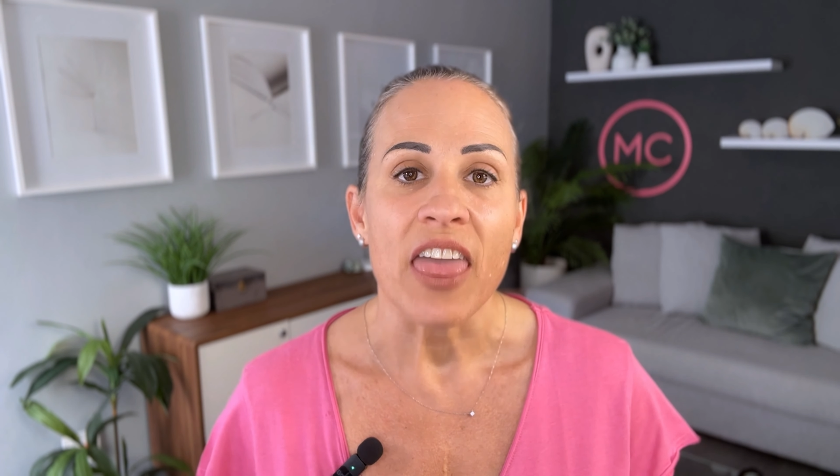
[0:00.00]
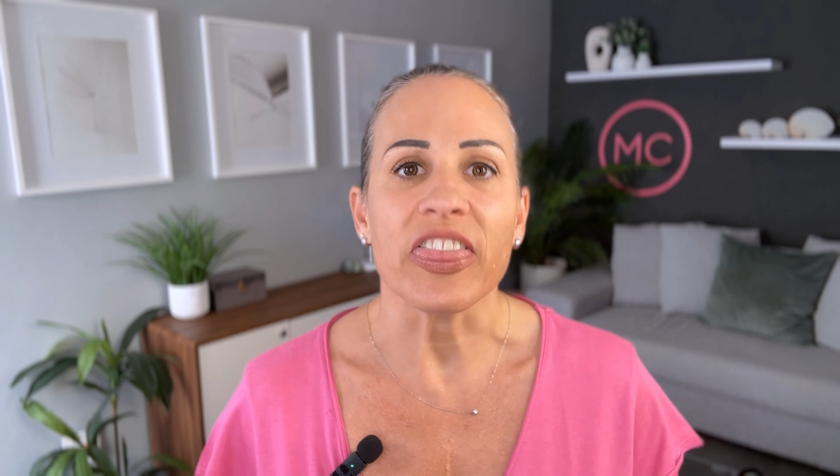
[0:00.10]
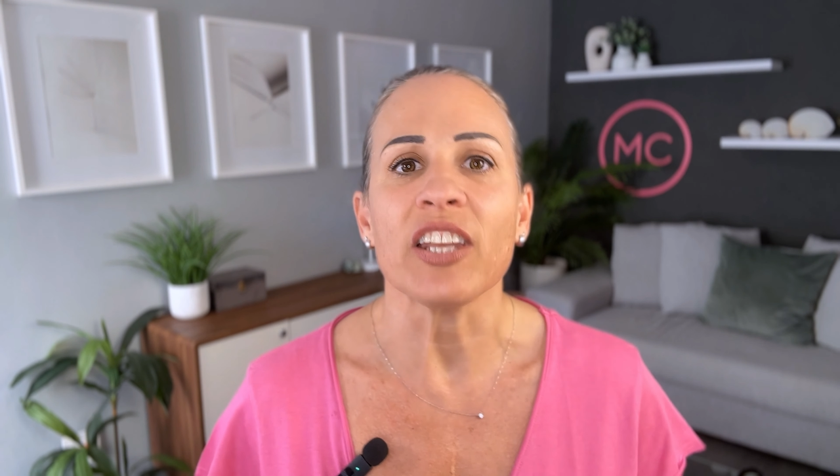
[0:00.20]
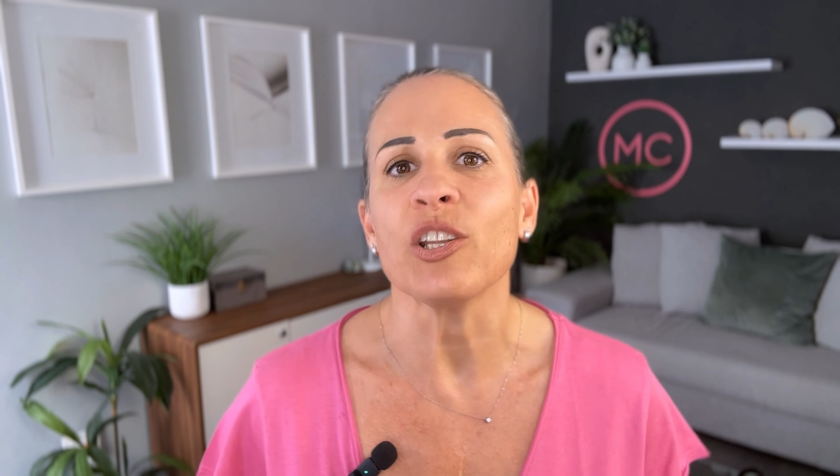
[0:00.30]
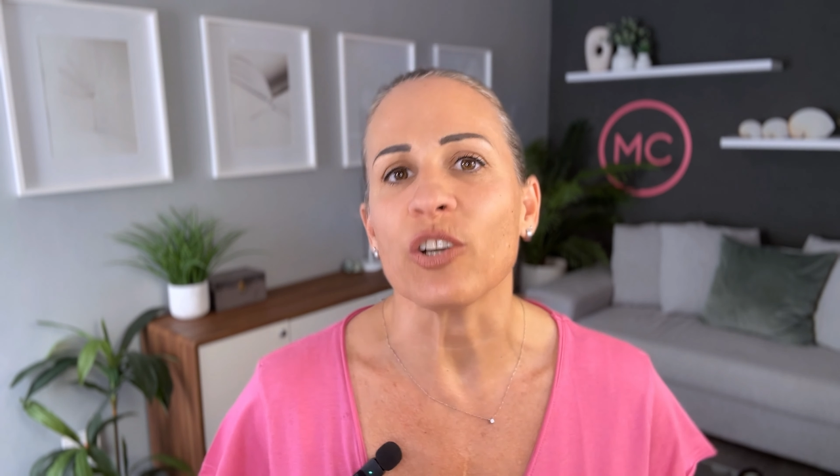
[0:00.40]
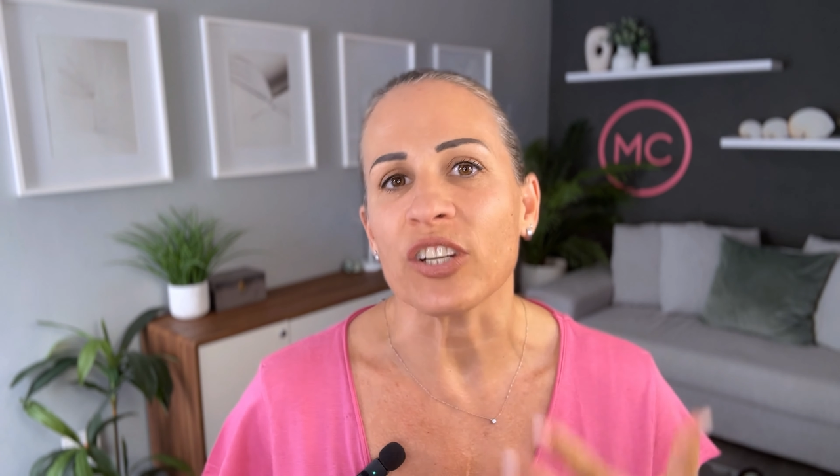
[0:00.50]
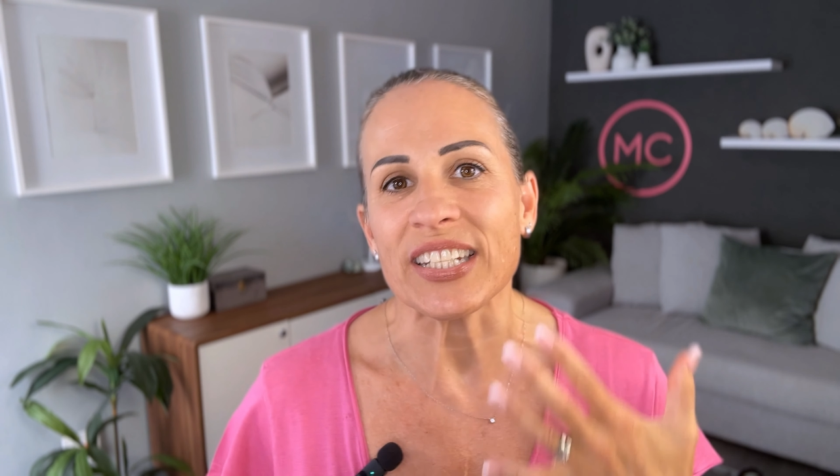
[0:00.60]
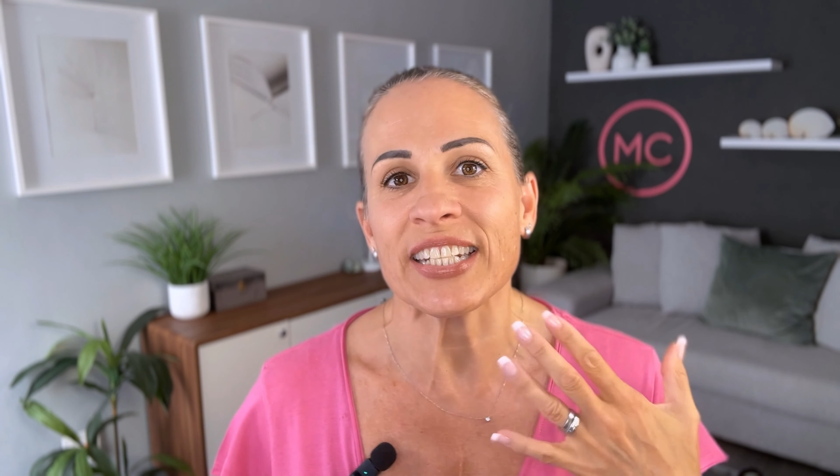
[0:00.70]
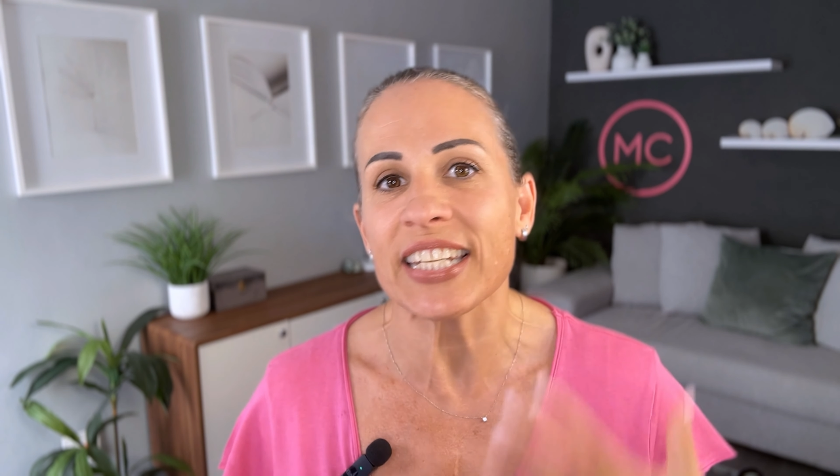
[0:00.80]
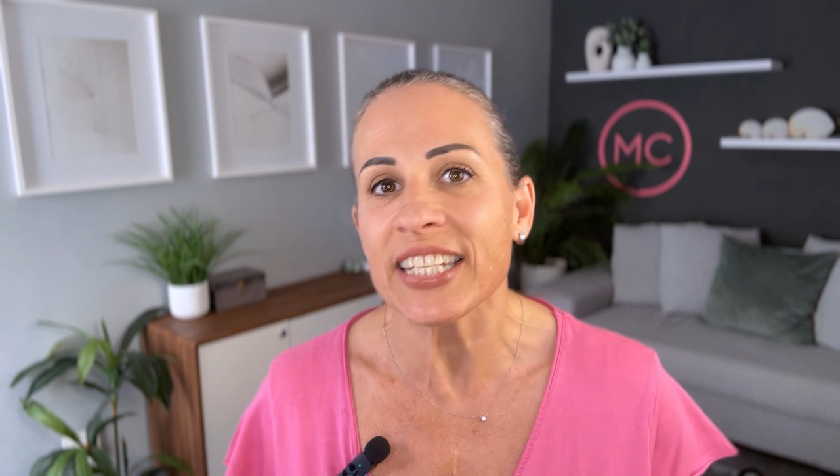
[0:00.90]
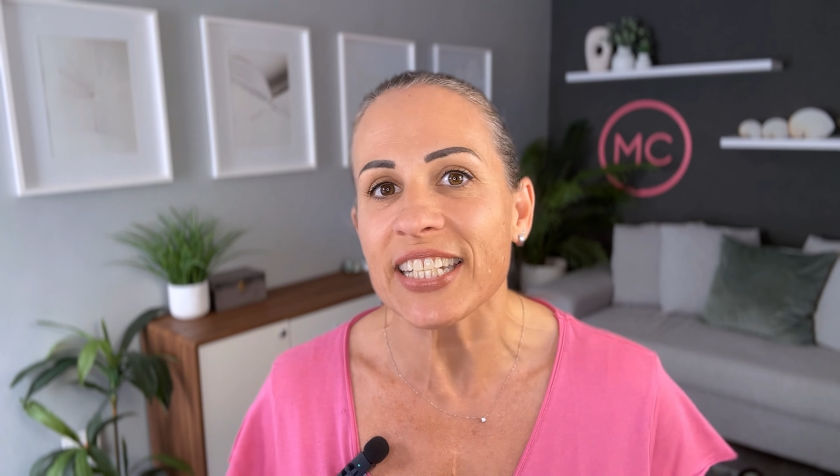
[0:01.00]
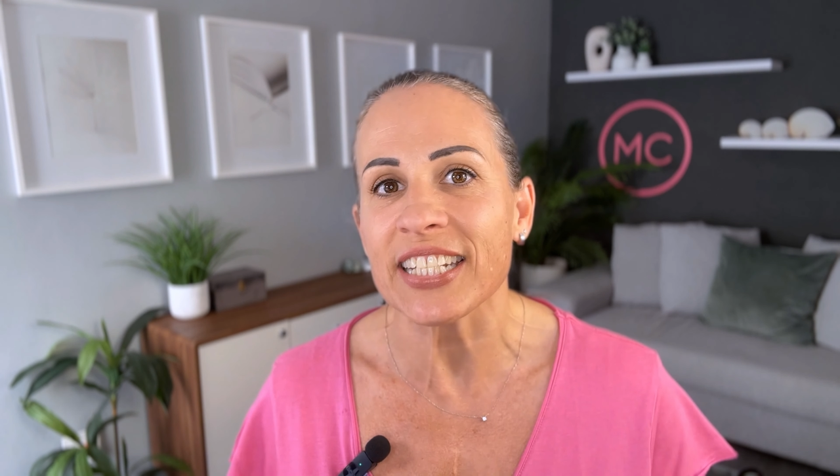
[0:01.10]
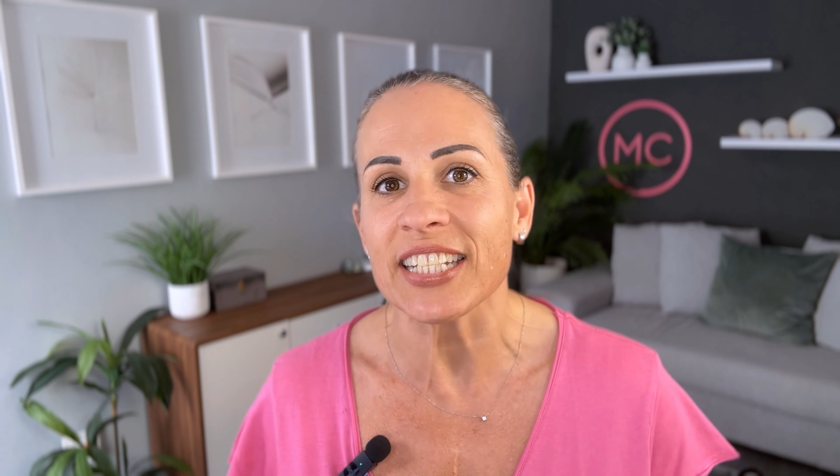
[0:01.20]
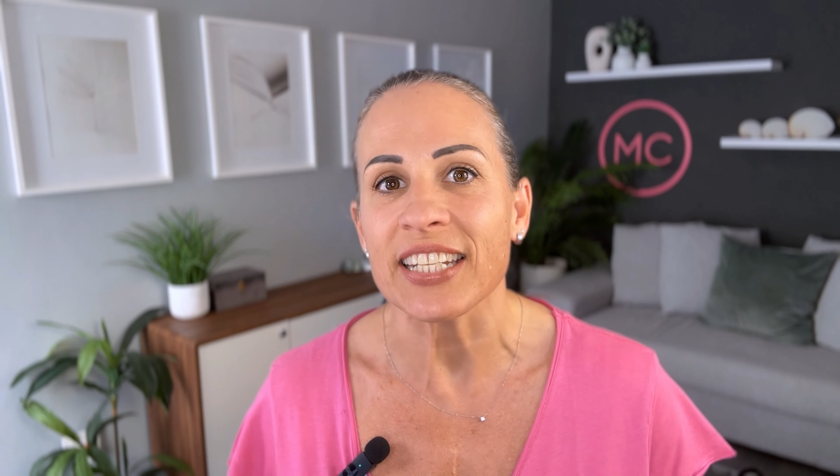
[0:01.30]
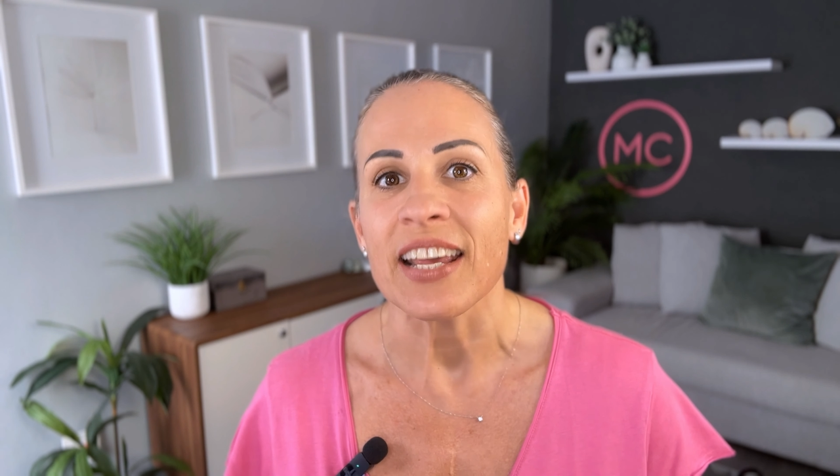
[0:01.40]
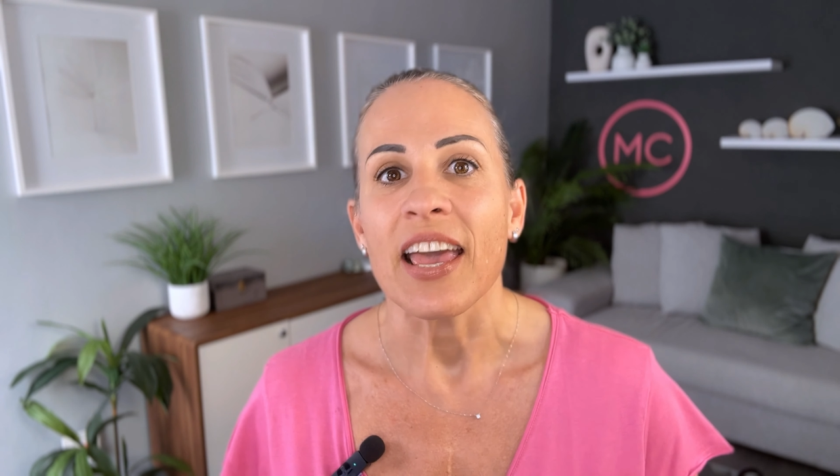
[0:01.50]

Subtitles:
that look consistent,